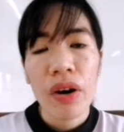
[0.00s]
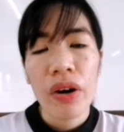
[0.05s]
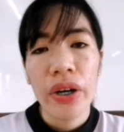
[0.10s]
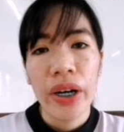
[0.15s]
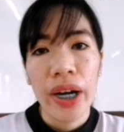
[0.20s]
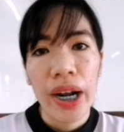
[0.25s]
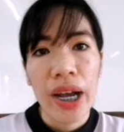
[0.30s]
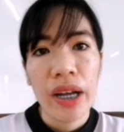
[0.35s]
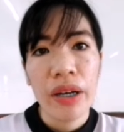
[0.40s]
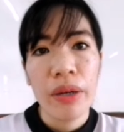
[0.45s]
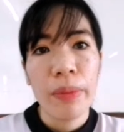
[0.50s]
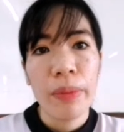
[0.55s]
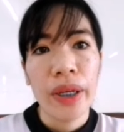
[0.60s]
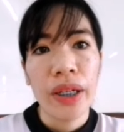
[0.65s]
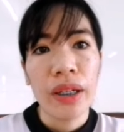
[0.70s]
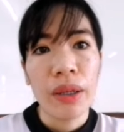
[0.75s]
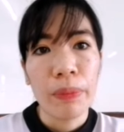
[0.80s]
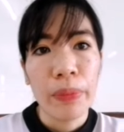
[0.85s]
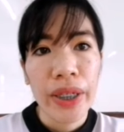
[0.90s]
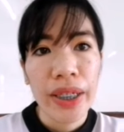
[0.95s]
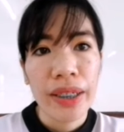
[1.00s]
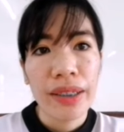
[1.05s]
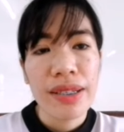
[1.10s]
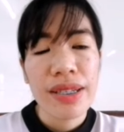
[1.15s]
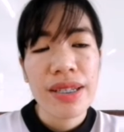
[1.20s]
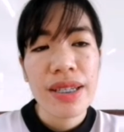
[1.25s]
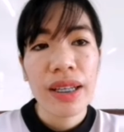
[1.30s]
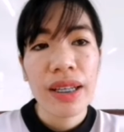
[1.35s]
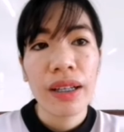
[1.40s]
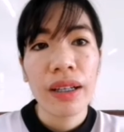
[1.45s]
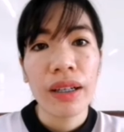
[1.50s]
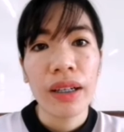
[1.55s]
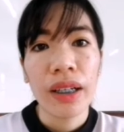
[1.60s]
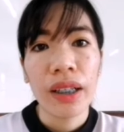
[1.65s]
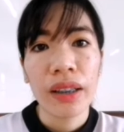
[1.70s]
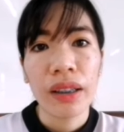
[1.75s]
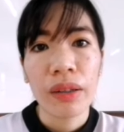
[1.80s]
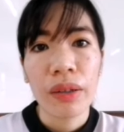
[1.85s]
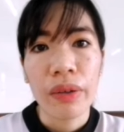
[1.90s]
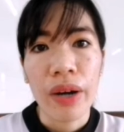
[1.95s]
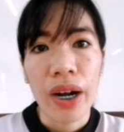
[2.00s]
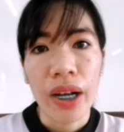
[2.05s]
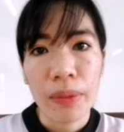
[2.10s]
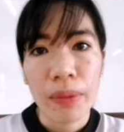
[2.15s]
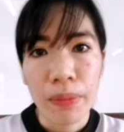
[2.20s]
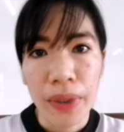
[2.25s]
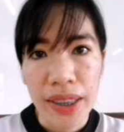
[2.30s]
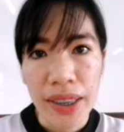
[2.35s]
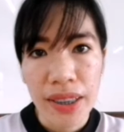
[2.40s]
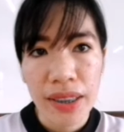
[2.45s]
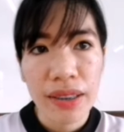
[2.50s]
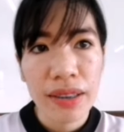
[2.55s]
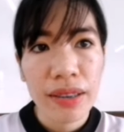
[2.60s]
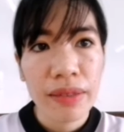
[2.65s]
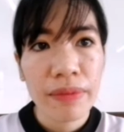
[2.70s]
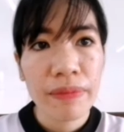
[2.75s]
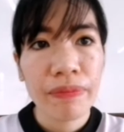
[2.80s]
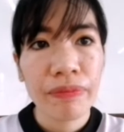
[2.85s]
or animal appears, click the correct button.